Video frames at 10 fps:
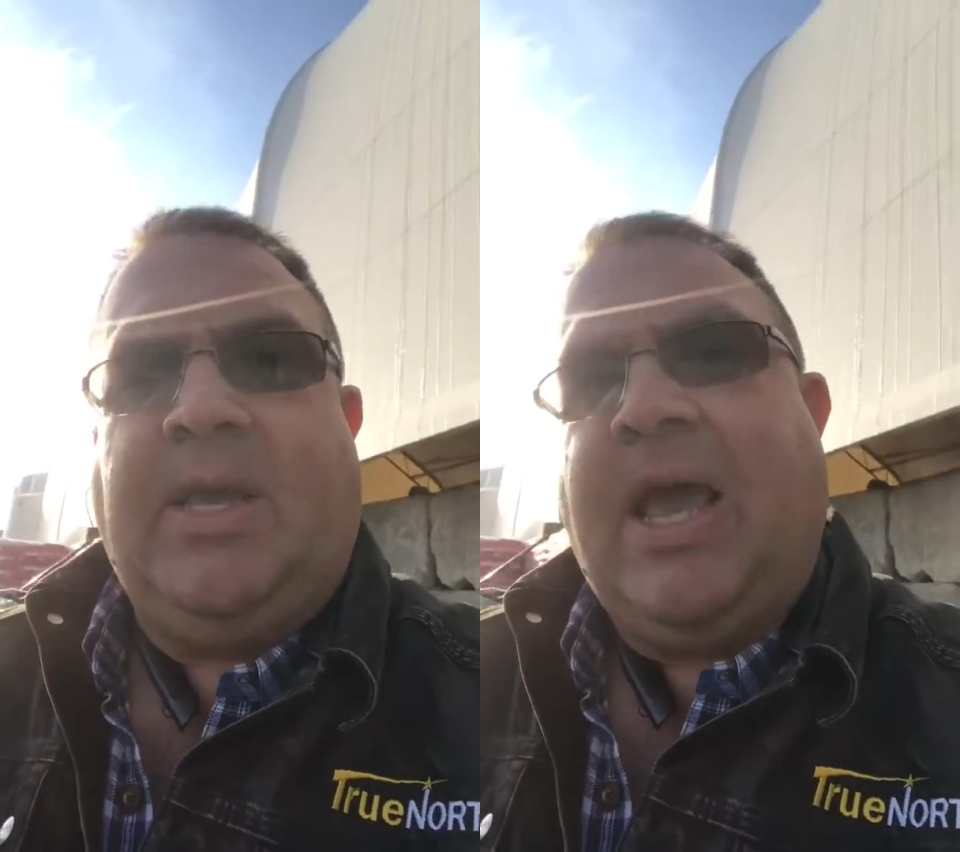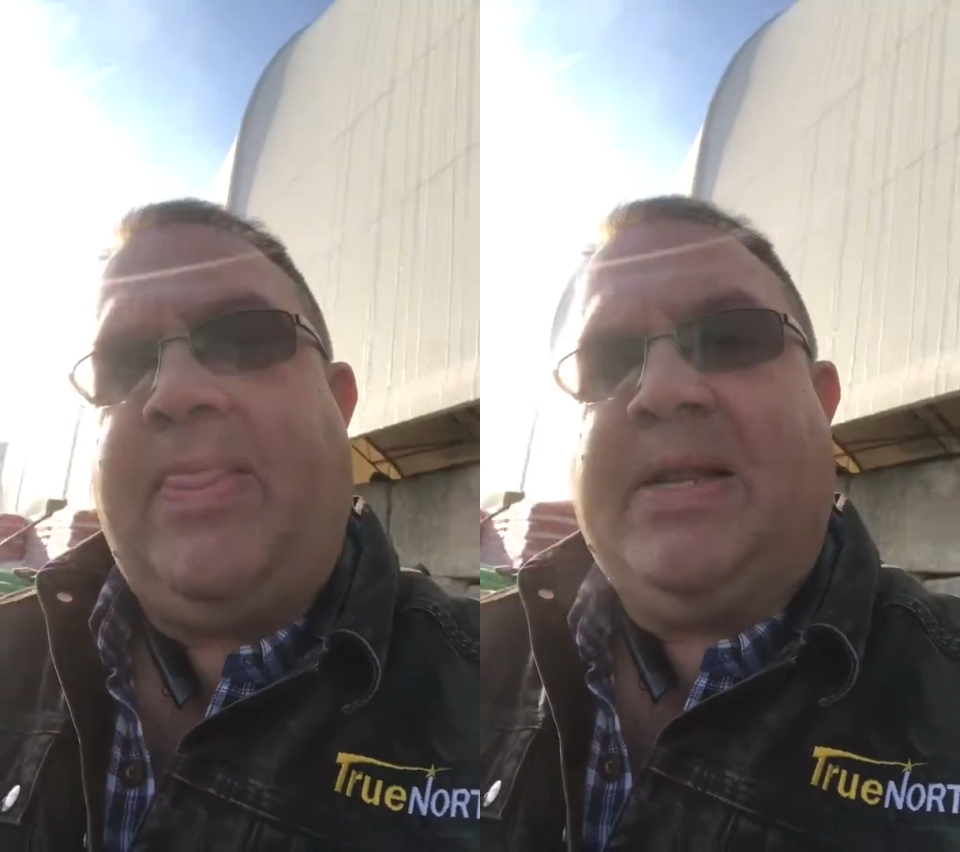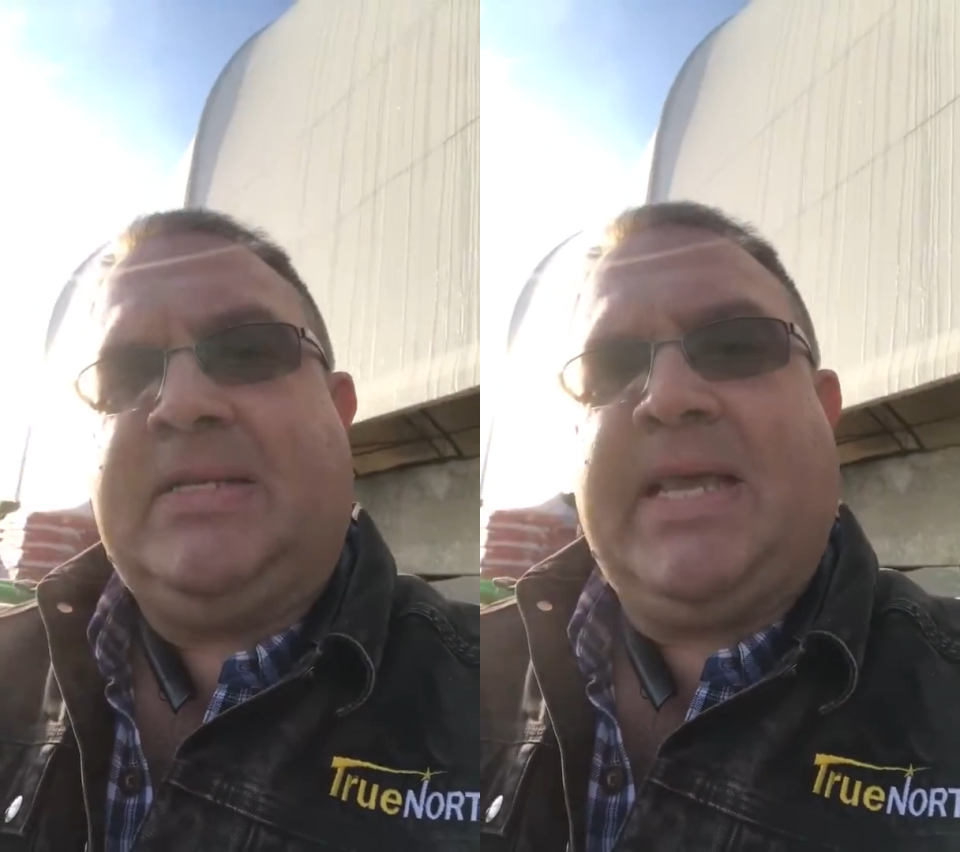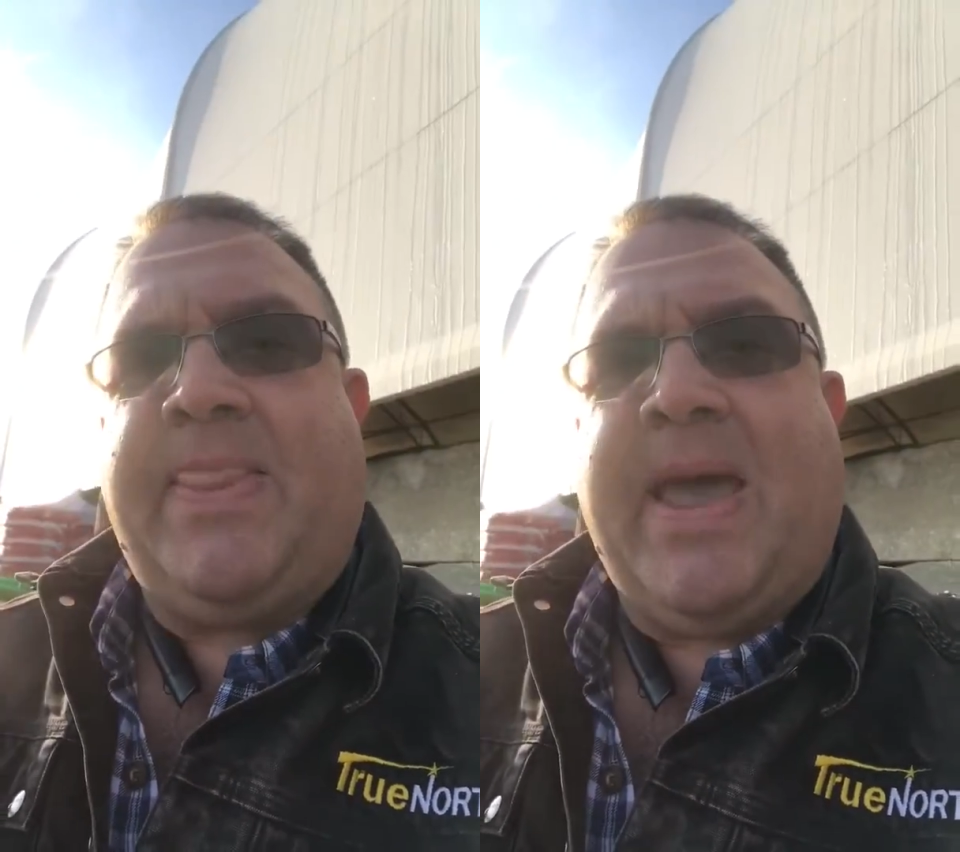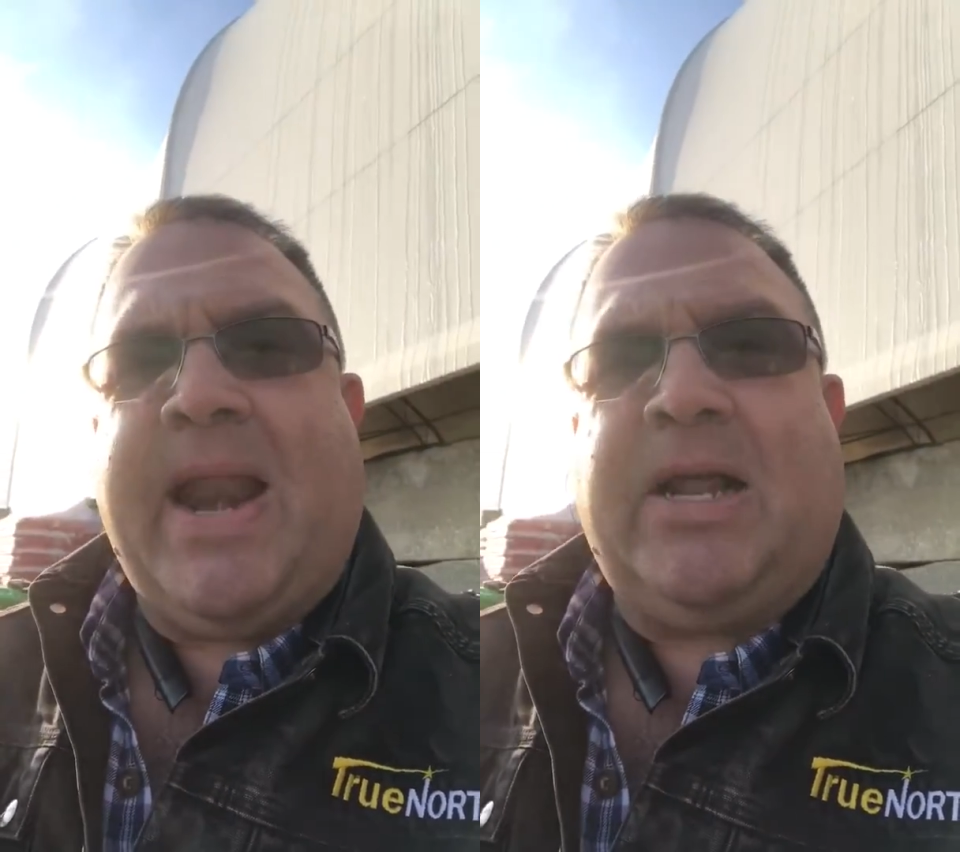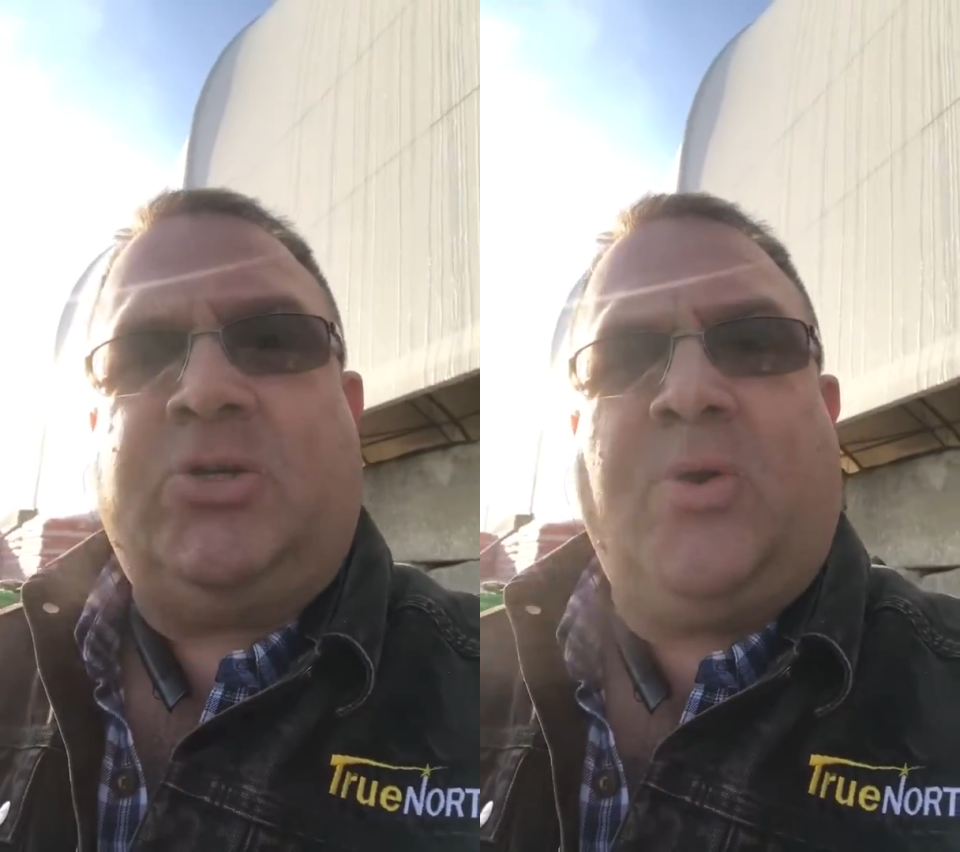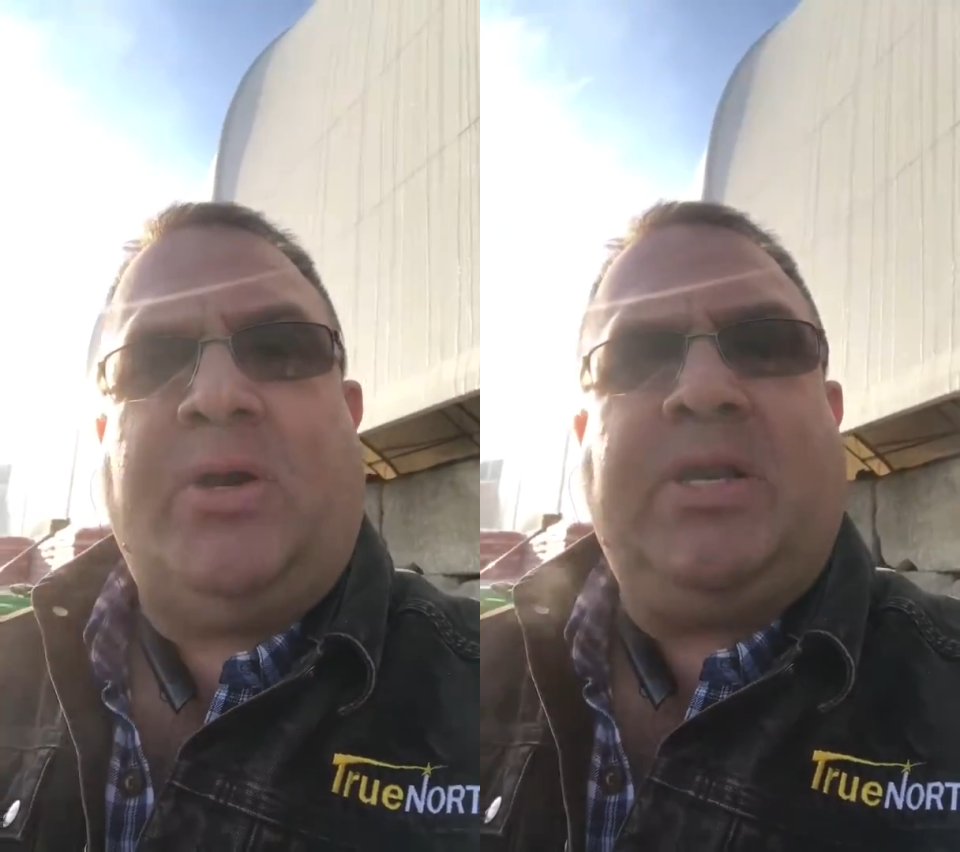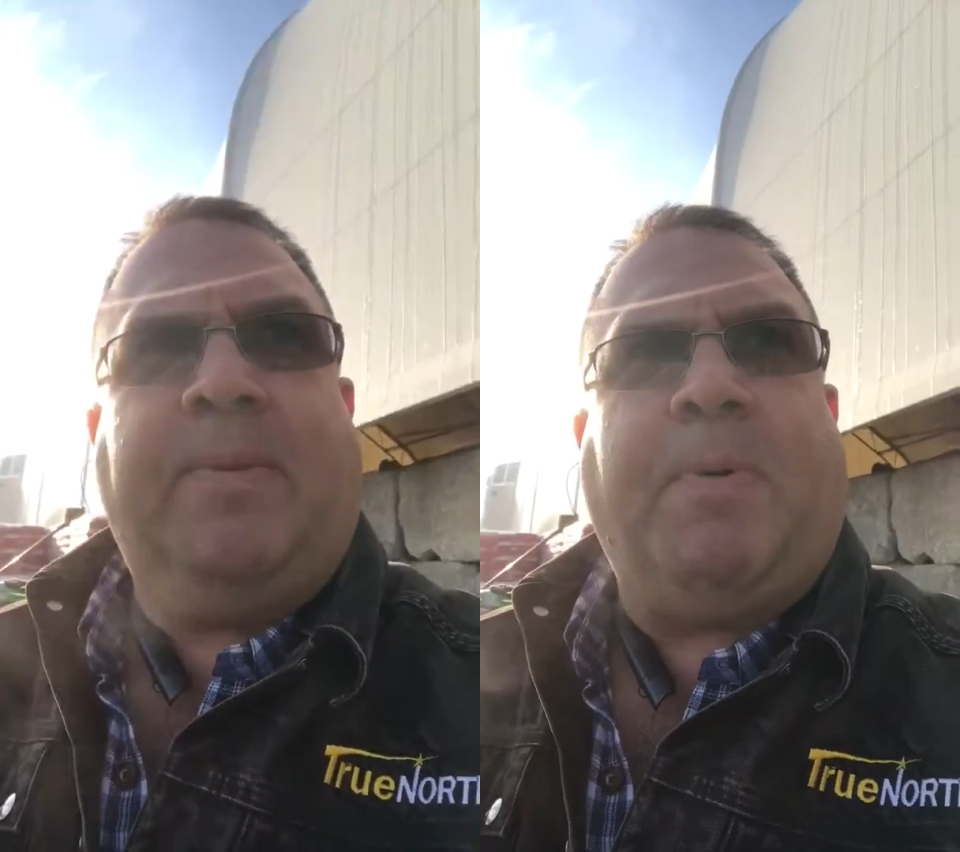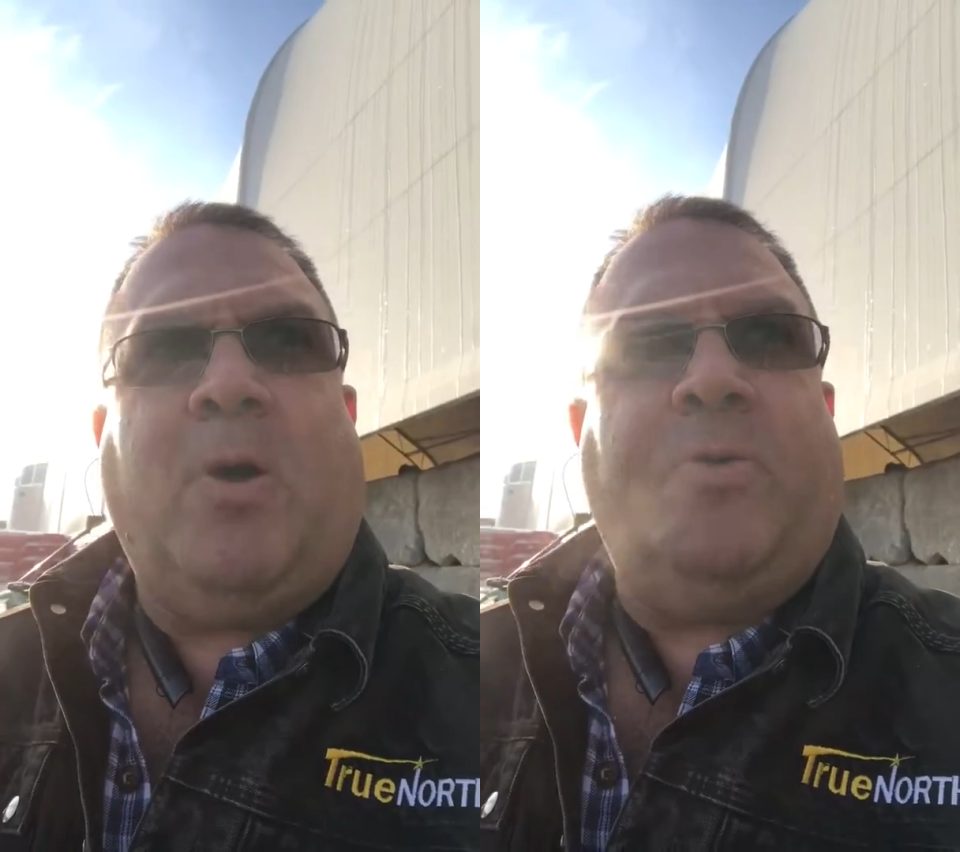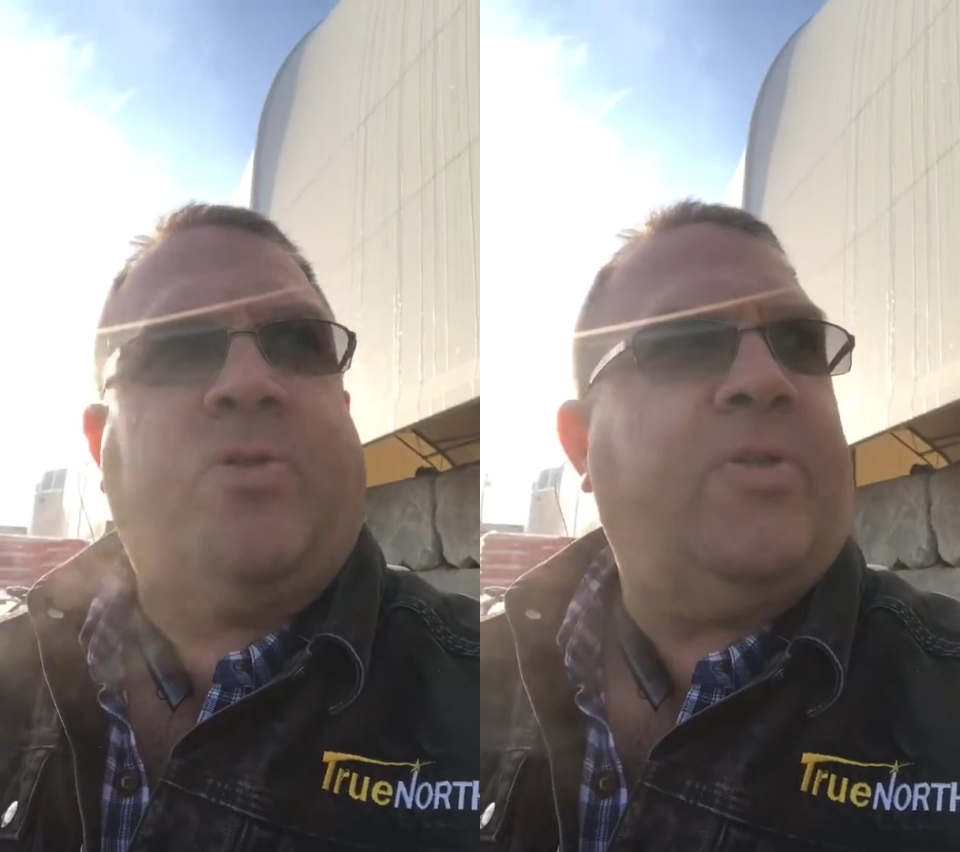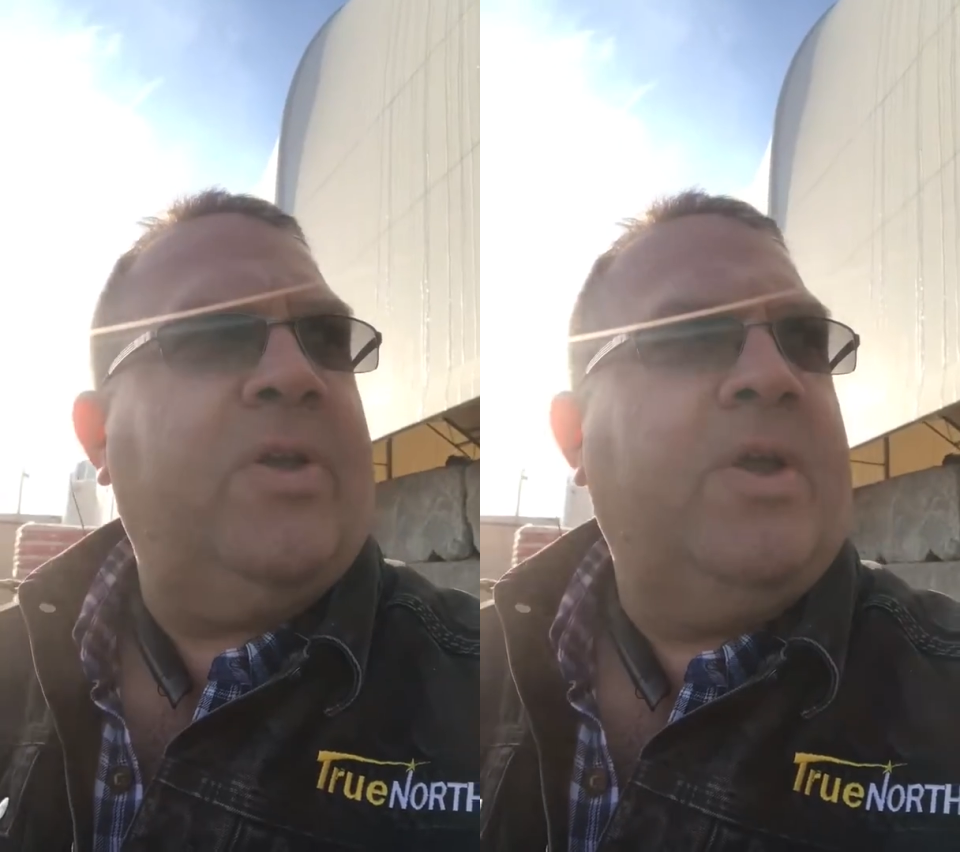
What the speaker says: and then send that out to our depots.